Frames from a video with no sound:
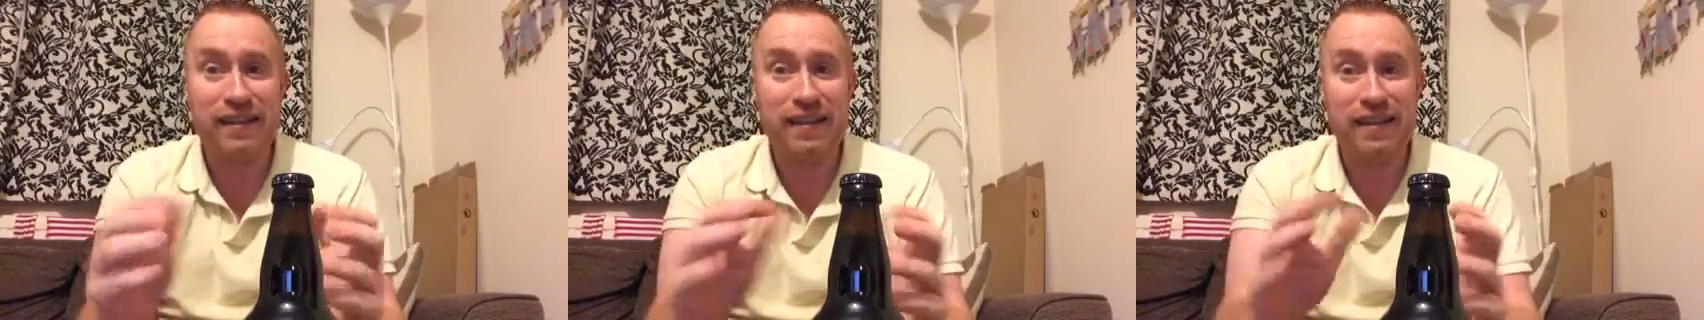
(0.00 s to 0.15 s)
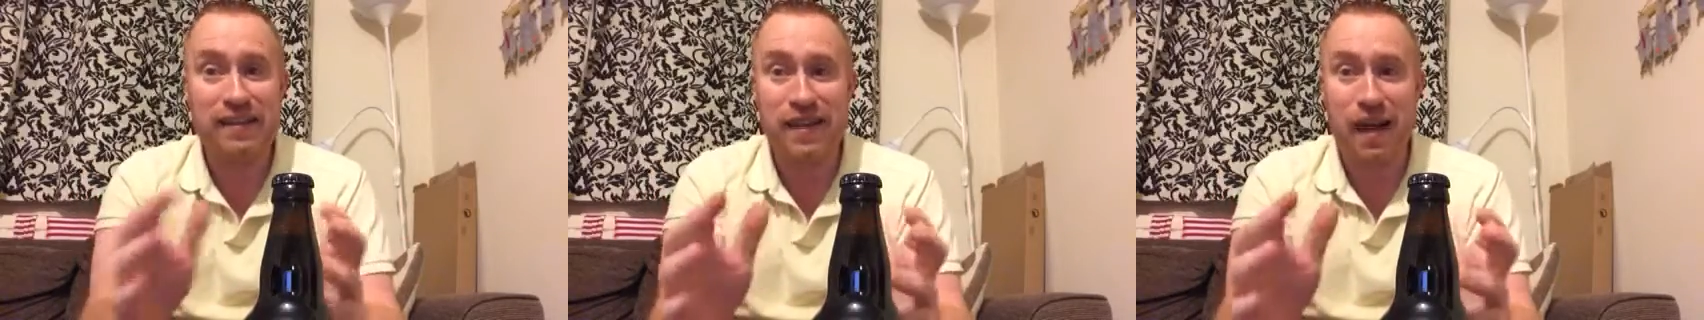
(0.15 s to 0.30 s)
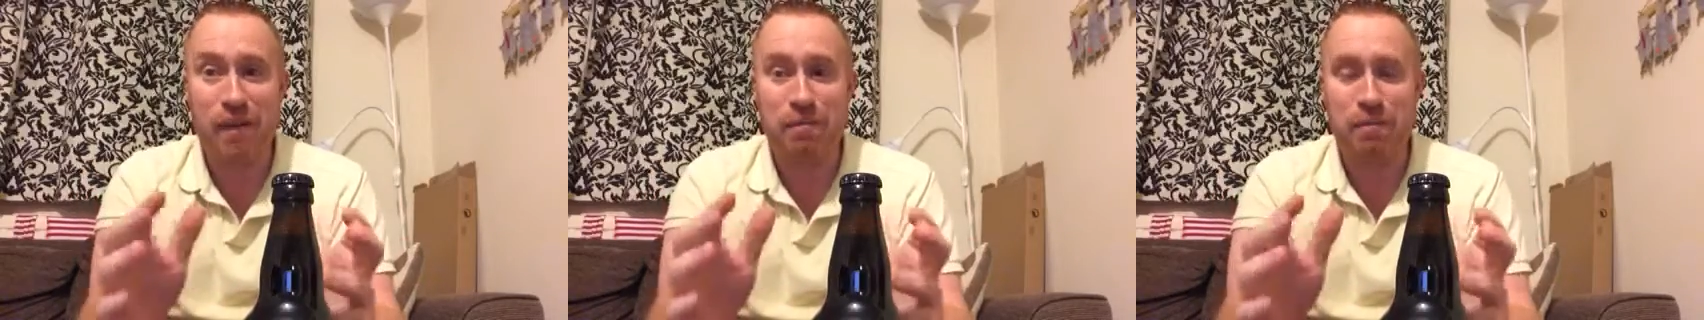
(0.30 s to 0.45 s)

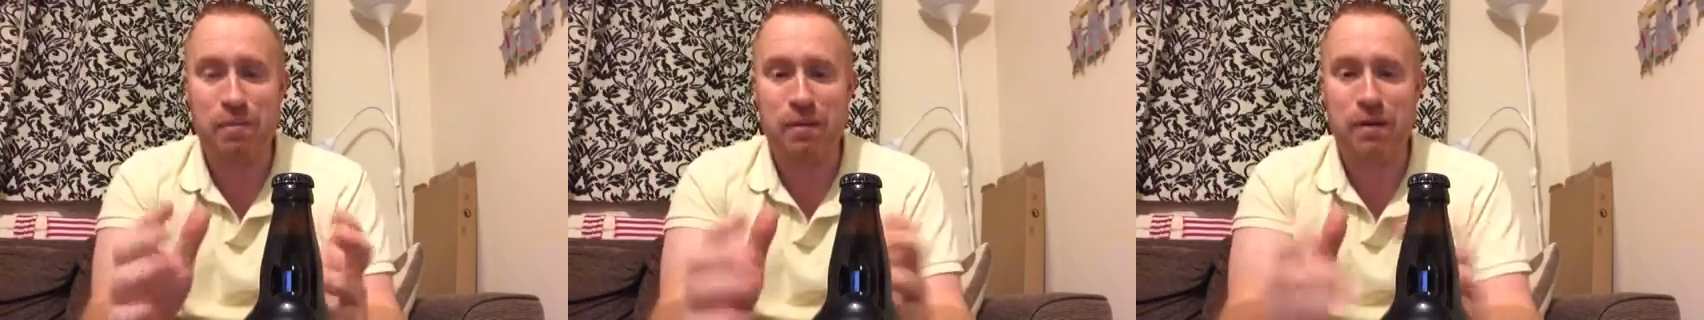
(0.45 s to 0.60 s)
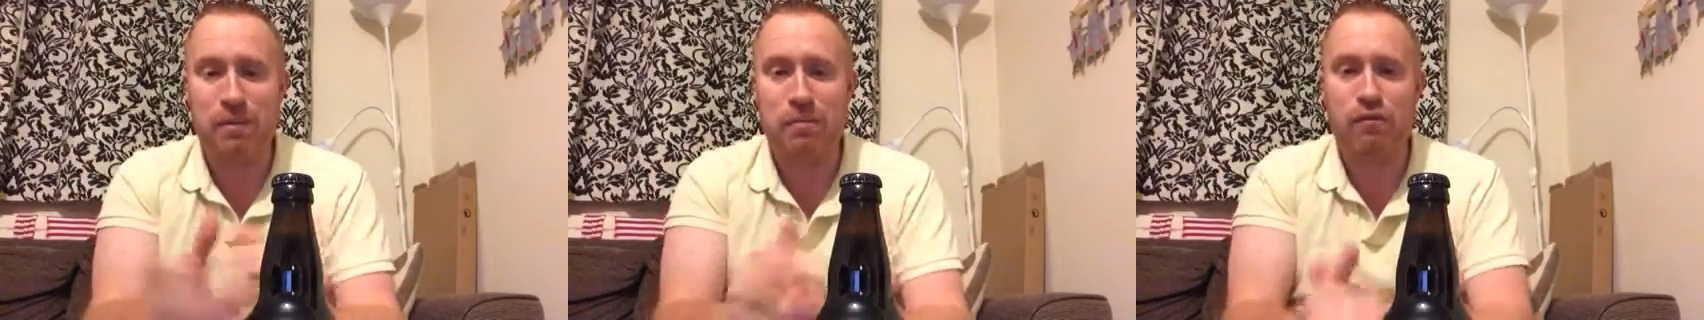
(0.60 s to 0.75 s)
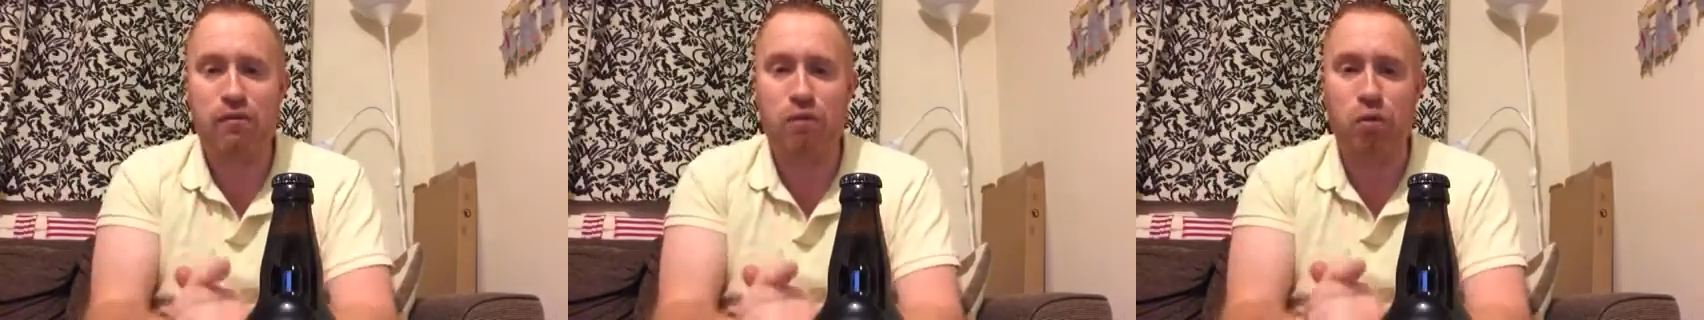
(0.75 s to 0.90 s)
this type of
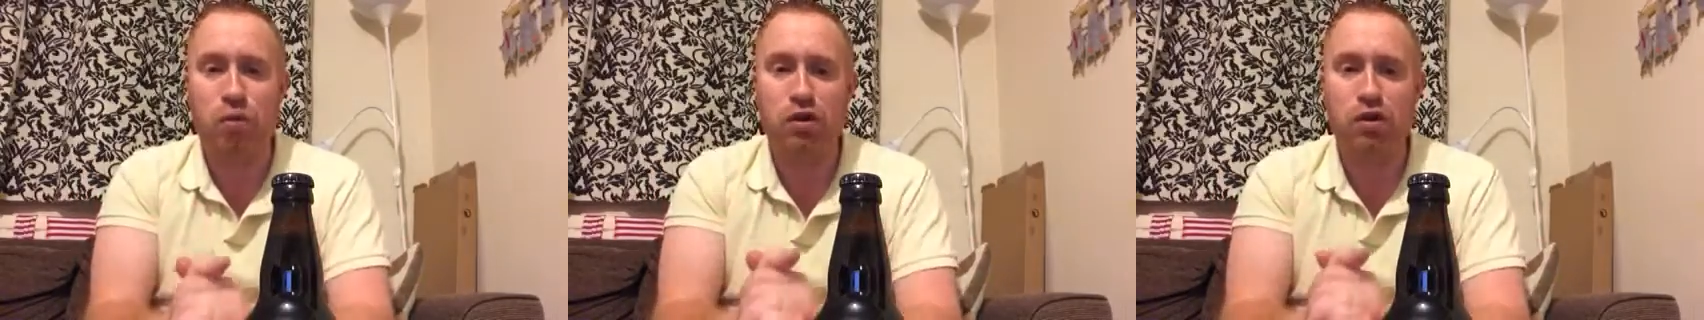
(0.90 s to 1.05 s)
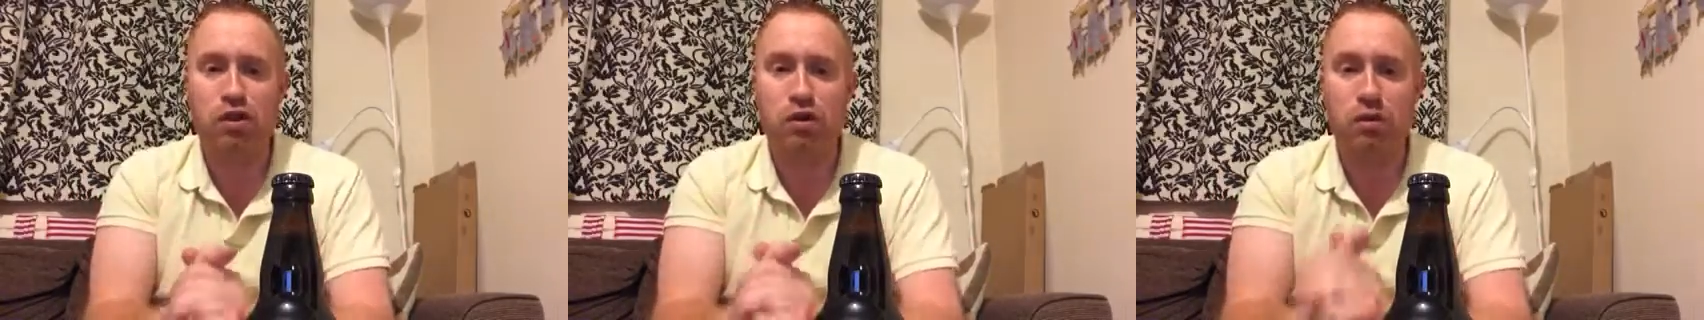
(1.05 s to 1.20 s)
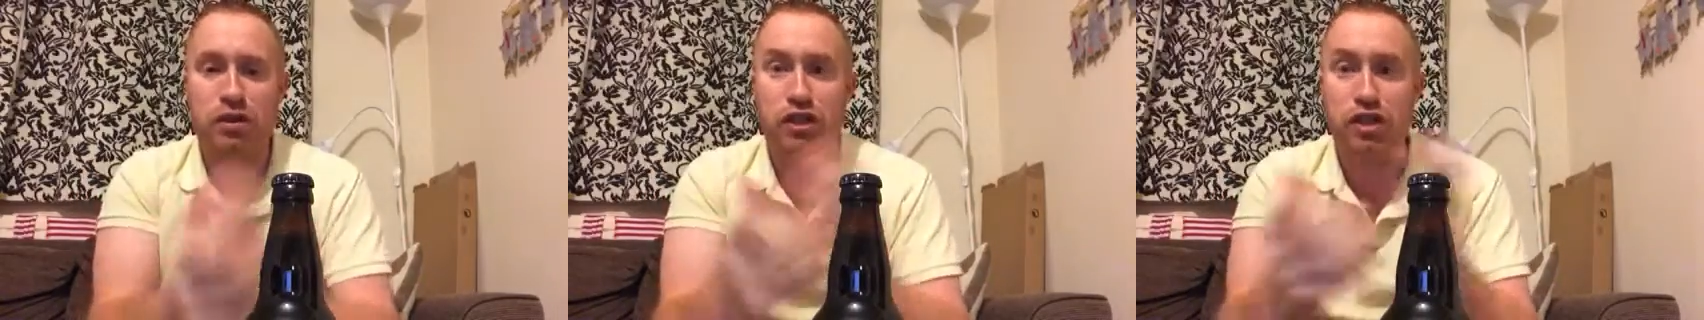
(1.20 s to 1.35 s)
beer
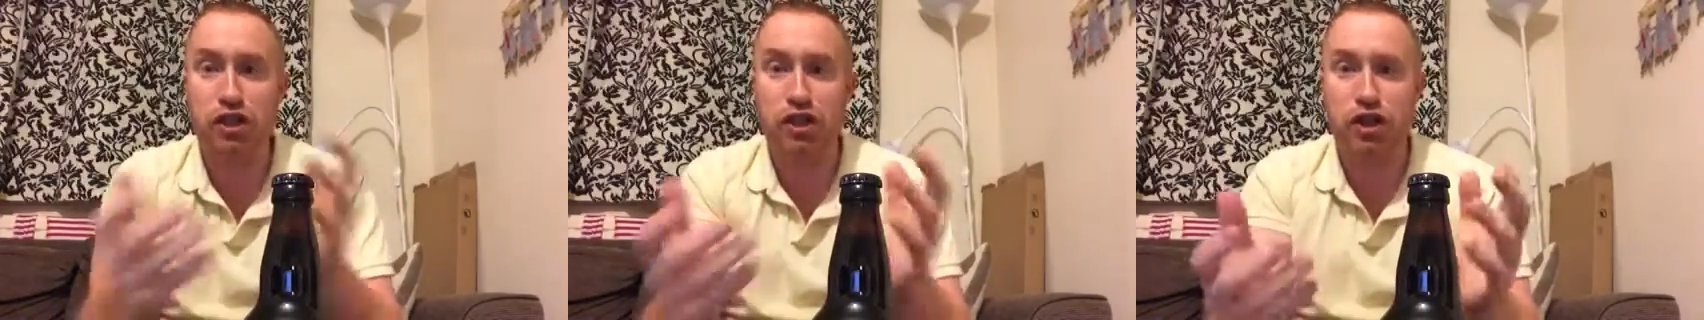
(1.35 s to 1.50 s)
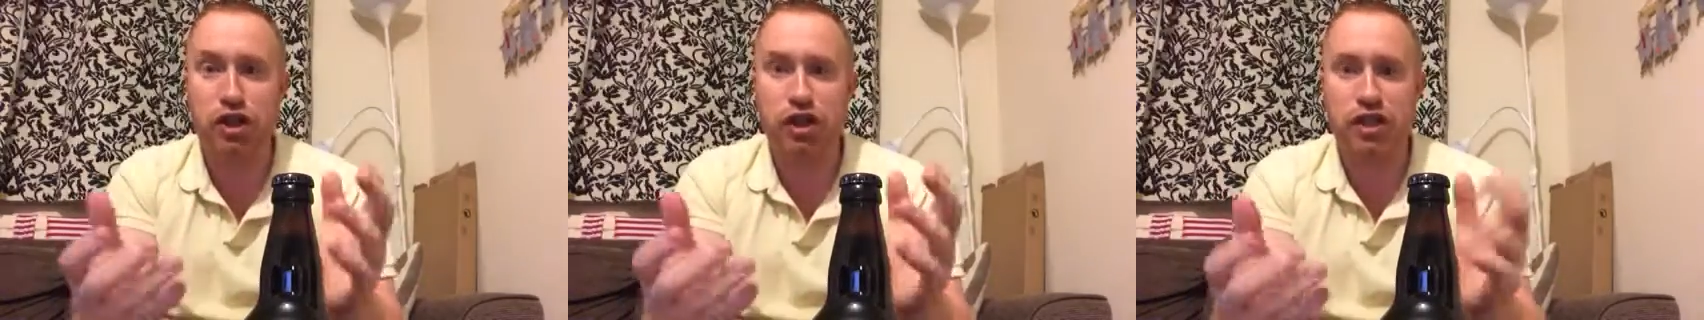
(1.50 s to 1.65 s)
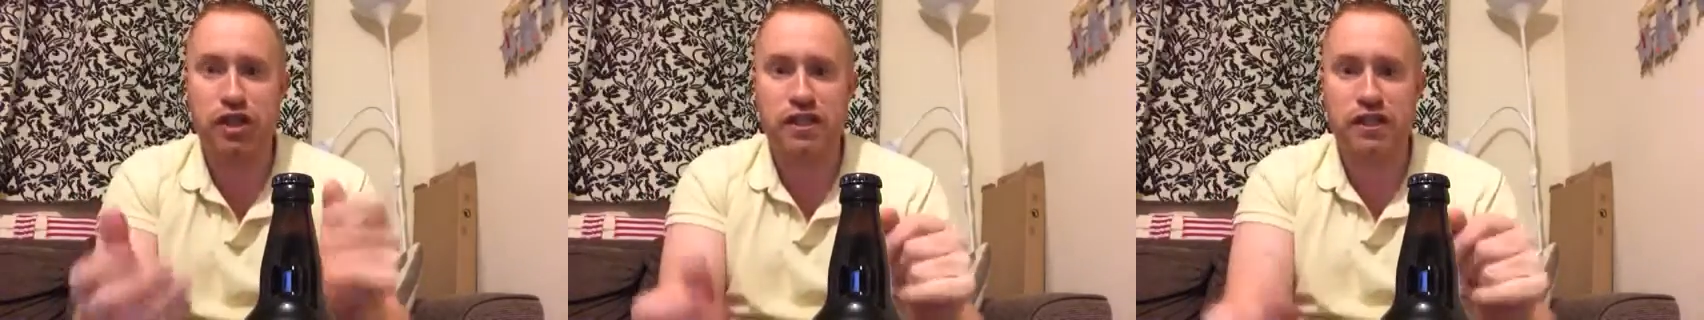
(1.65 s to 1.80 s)
before, so it's
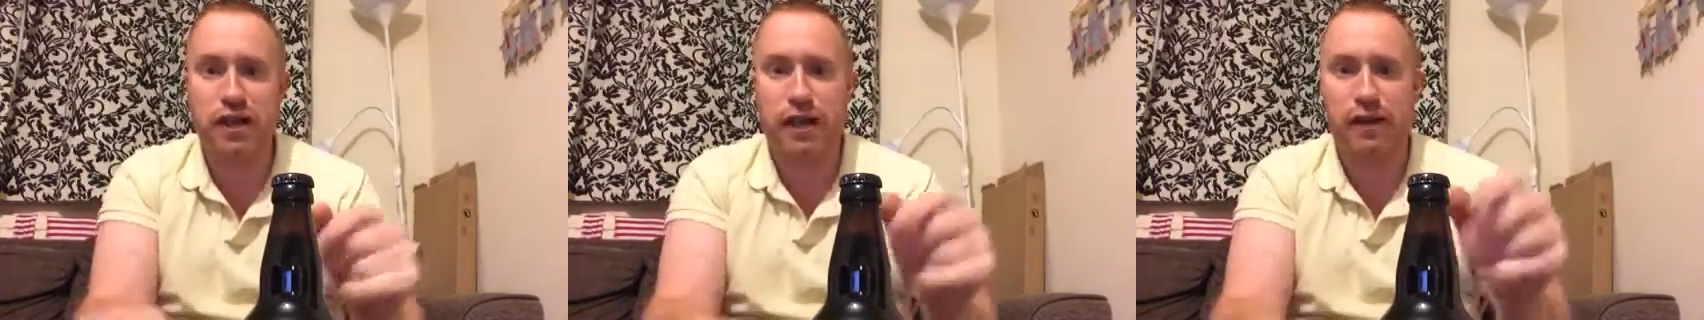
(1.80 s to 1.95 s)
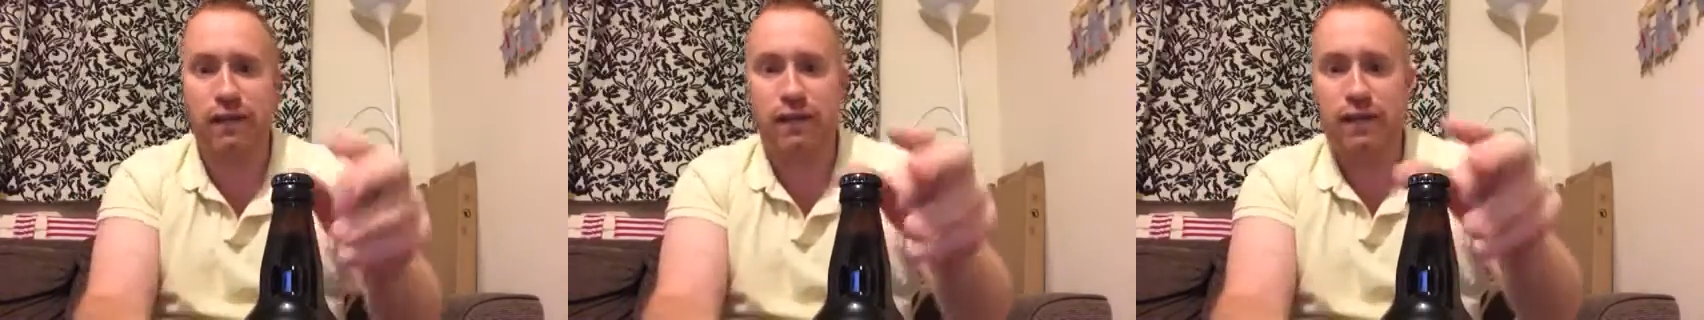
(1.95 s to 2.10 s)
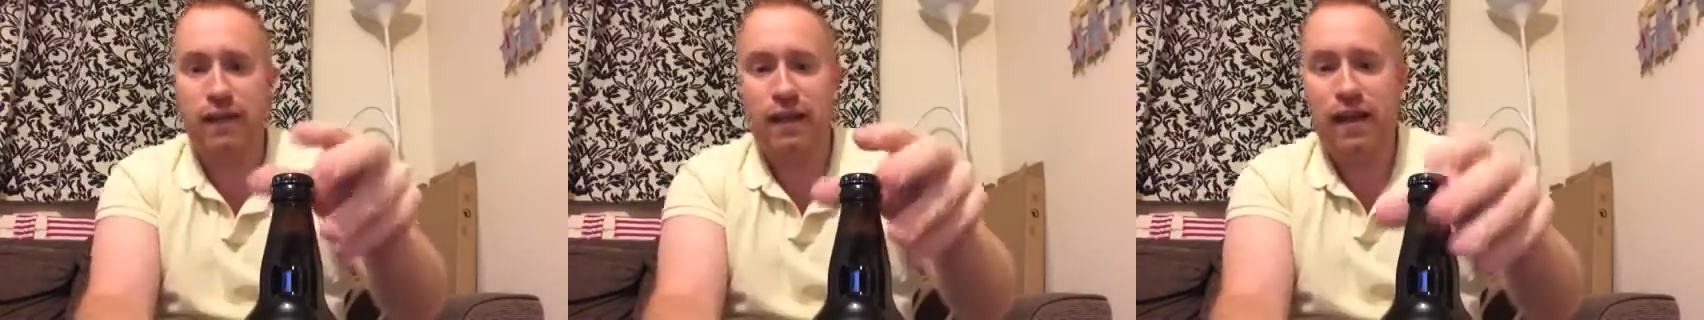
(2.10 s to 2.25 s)
new to the
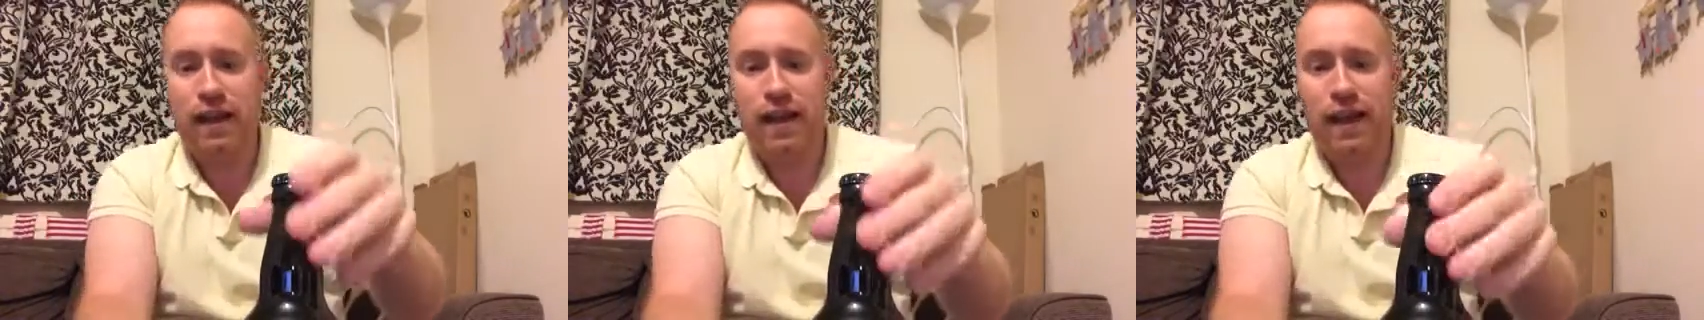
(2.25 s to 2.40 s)
channel.